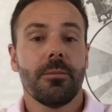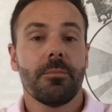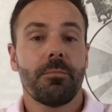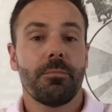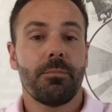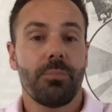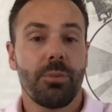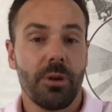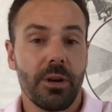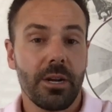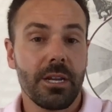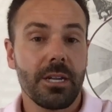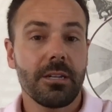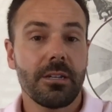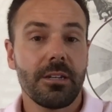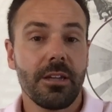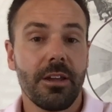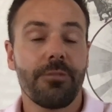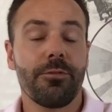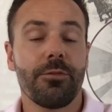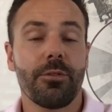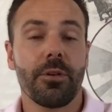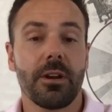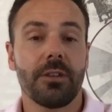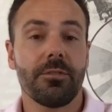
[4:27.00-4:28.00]
pretty
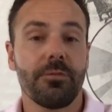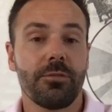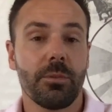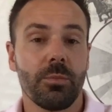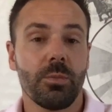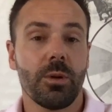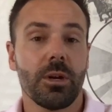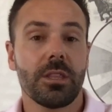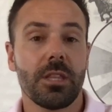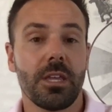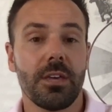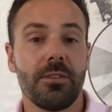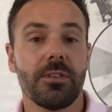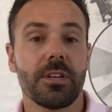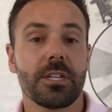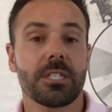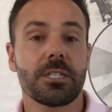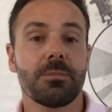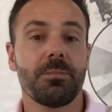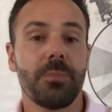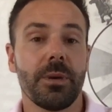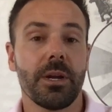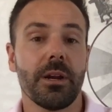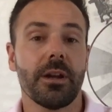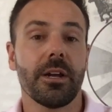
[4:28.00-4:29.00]
different from what they've
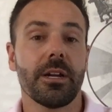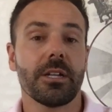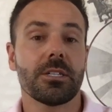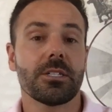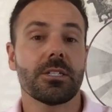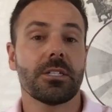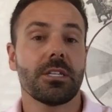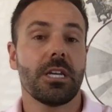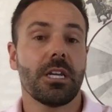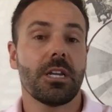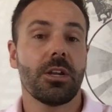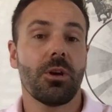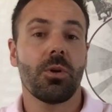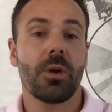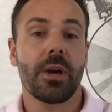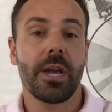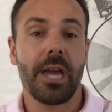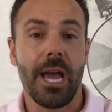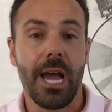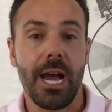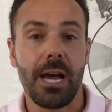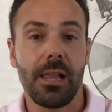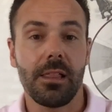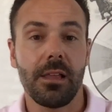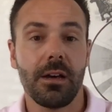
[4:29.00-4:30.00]
experienced in
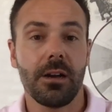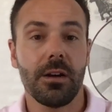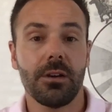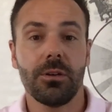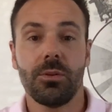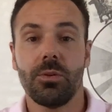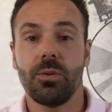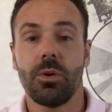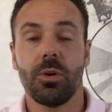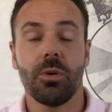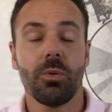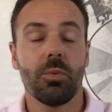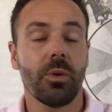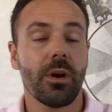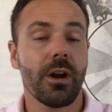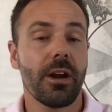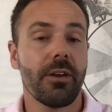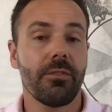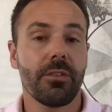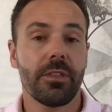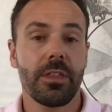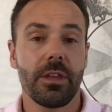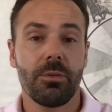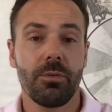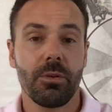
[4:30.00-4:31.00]
Ocala or
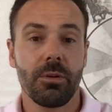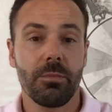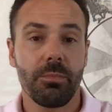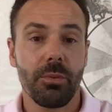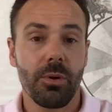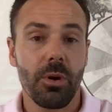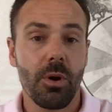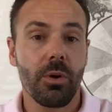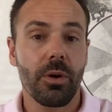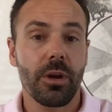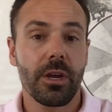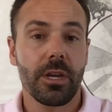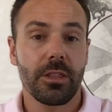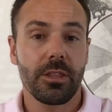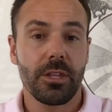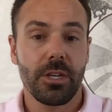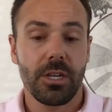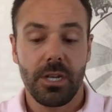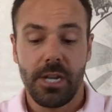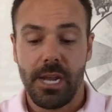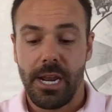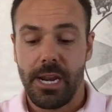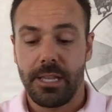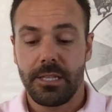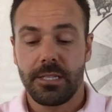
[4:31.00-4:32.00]
wherever they were broke in the
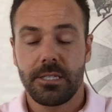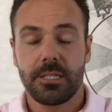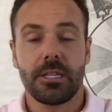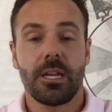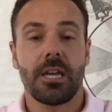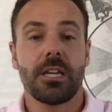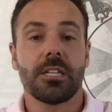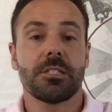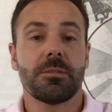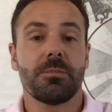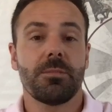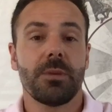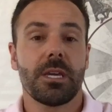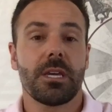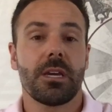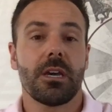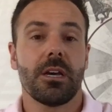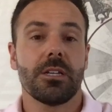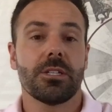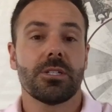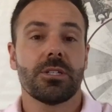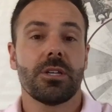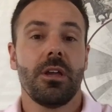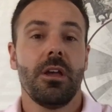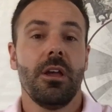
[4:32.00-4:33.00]
United States,
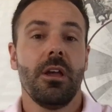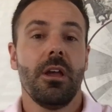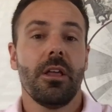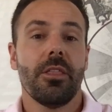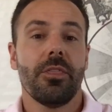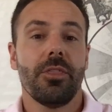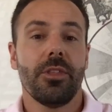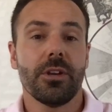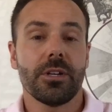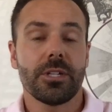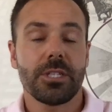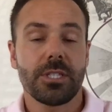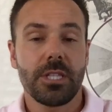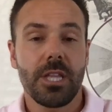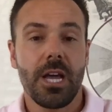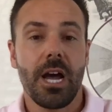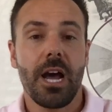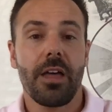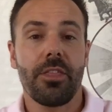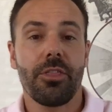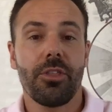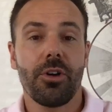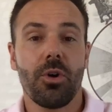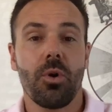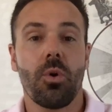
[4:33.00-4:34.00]
because there's
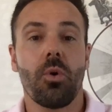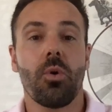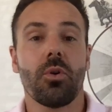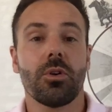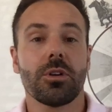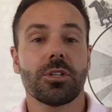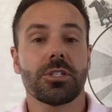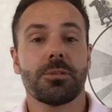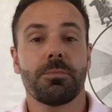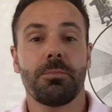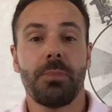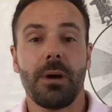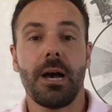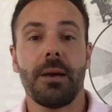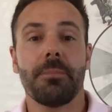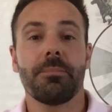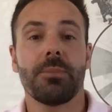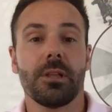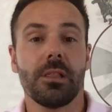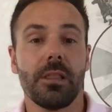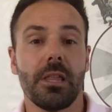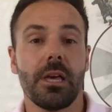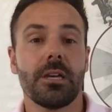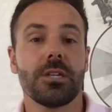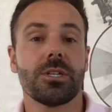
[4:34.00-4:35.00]
not the horse
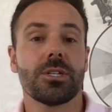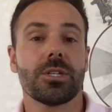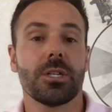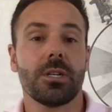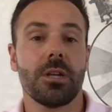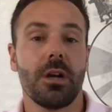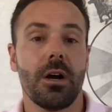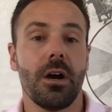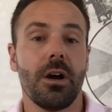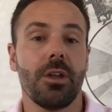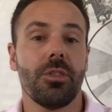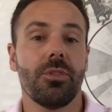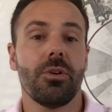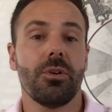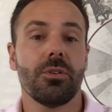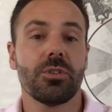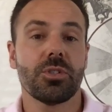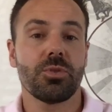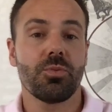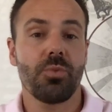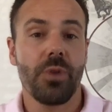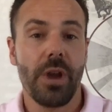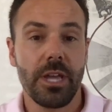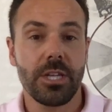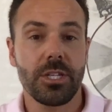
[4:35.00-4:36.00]
population on those
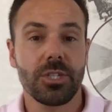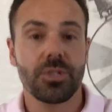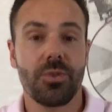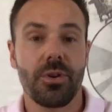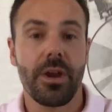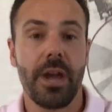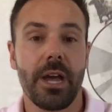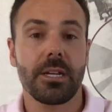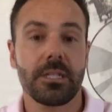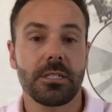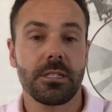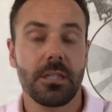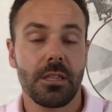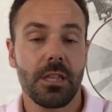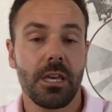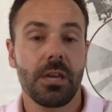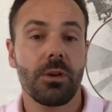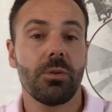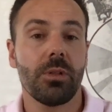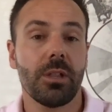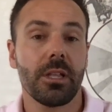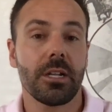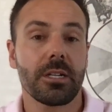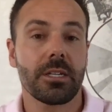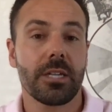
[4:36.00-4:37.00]
racetracks that they
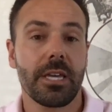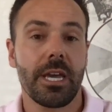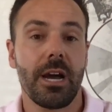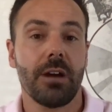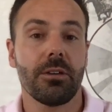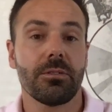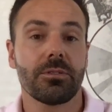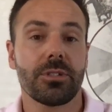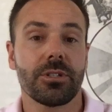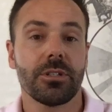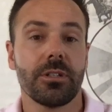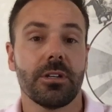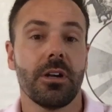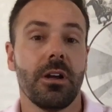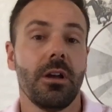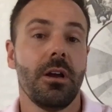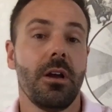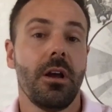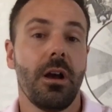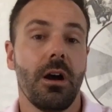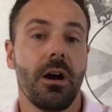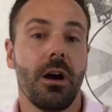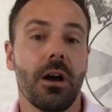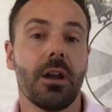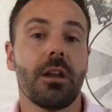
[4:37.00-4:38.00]
will encounter
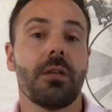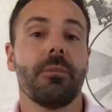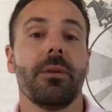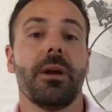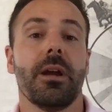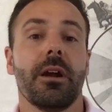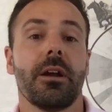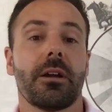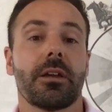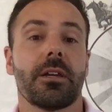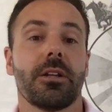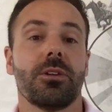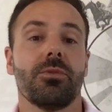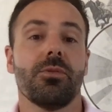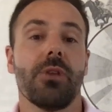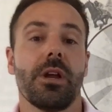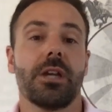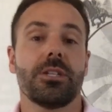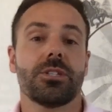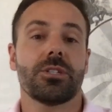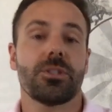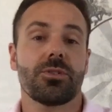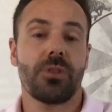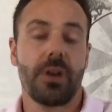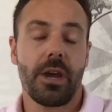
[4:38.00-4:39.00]
on American
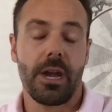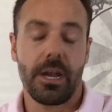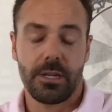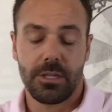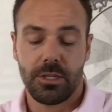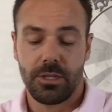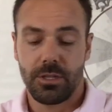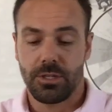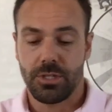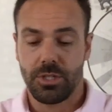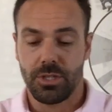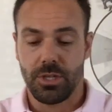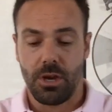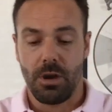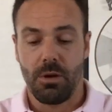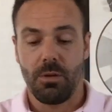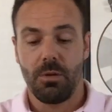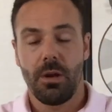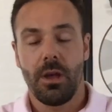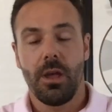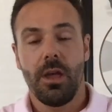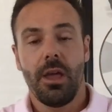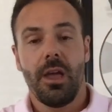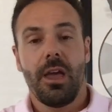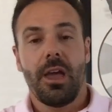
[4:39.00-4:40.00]
racetracks. So
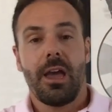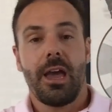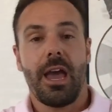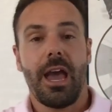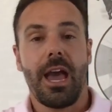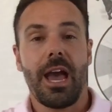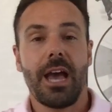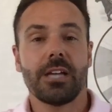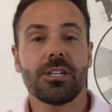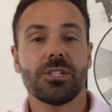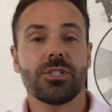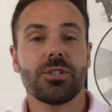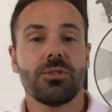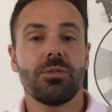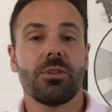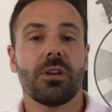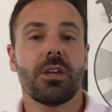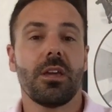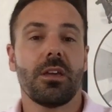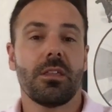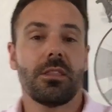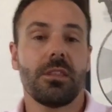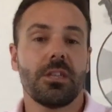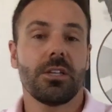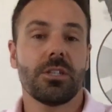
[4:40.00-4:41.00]
as you
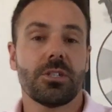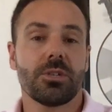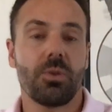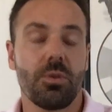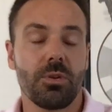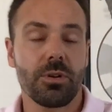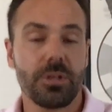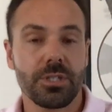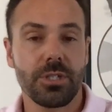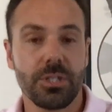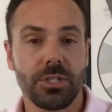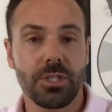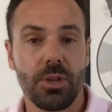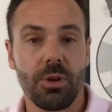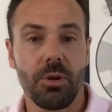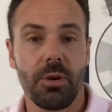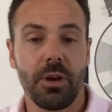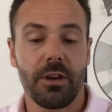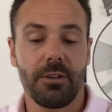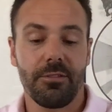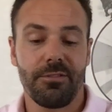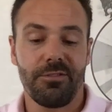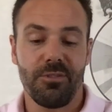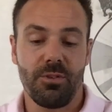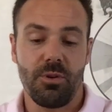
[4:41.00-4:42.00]
get these horses
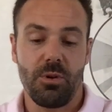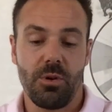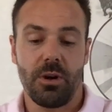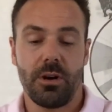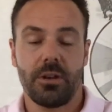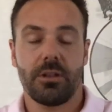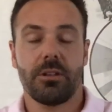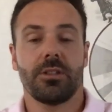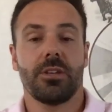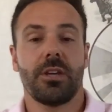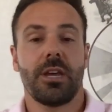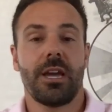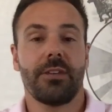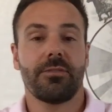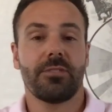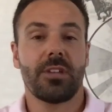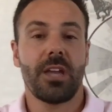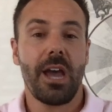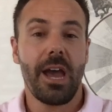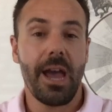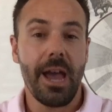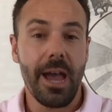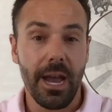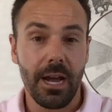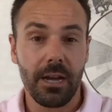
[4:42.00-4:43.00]
going forward, you have to
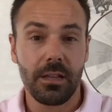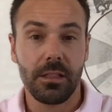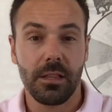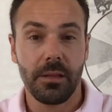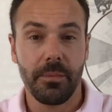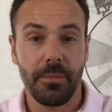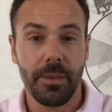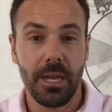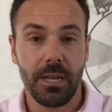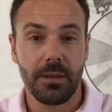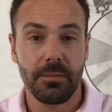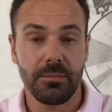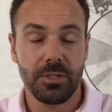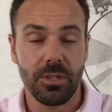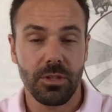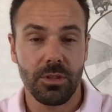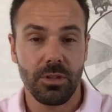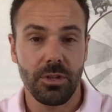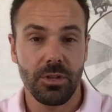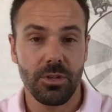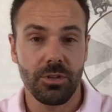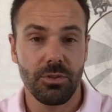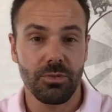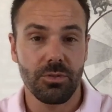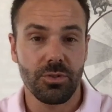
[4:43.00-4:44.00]
acclimate them to the
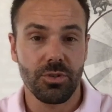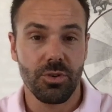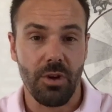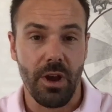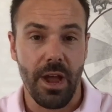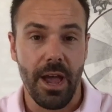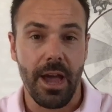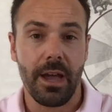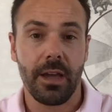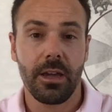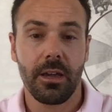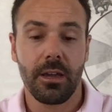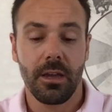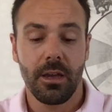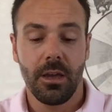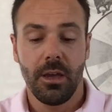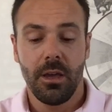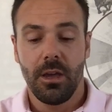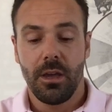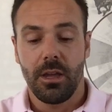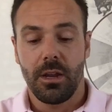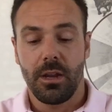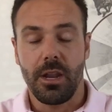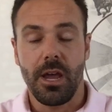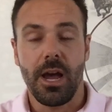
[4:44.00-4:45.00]
new track,
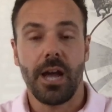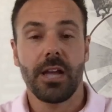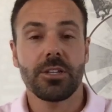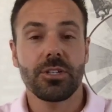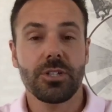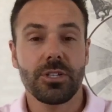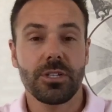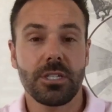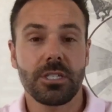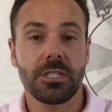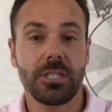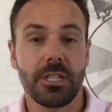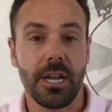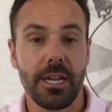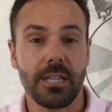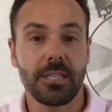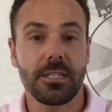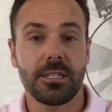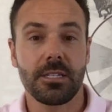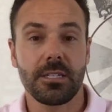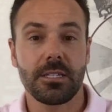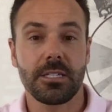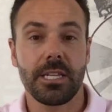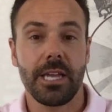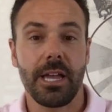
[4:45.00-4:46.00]
not just sights
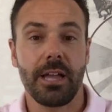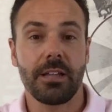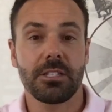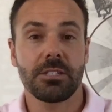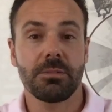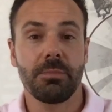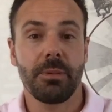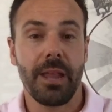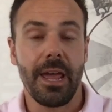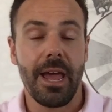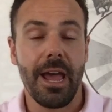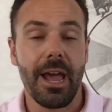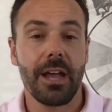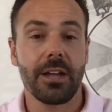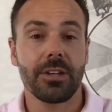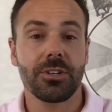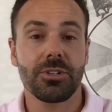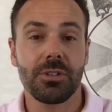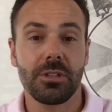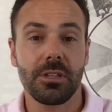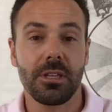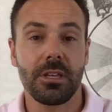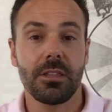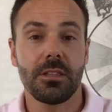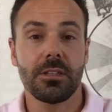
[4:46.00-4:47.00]
and sounds, but
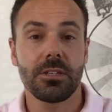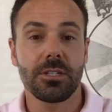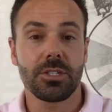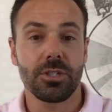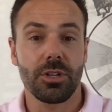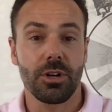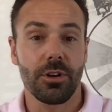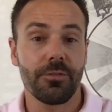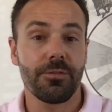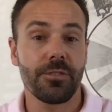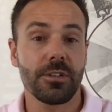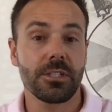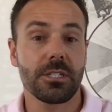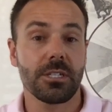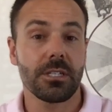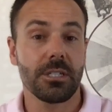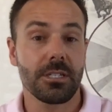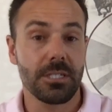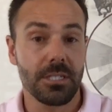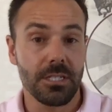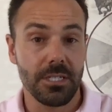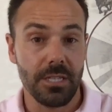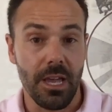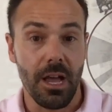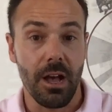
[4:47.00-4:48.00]
actually the surface
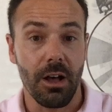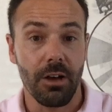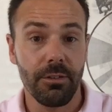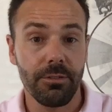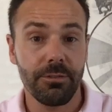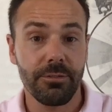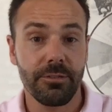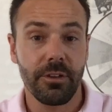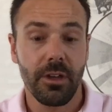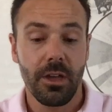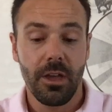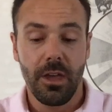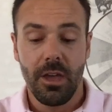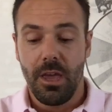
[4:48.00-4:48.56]
itself.